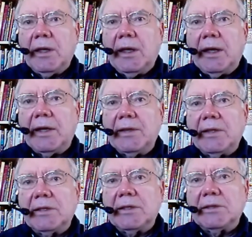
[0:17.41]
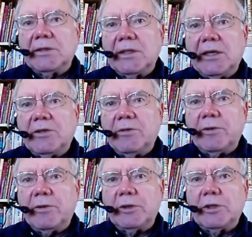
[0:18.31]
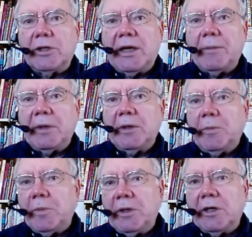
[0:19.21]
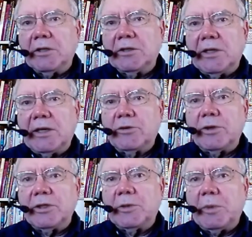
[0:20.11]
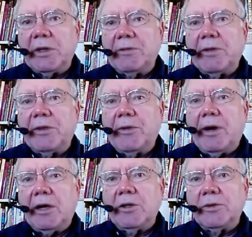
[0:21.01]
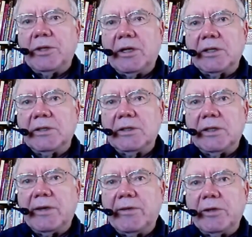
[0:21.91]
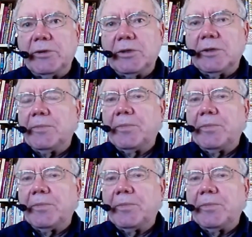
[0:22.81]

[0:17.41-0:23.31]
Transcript: Again, this is a controversial topic because naturalists believe that there are no targets in evolution.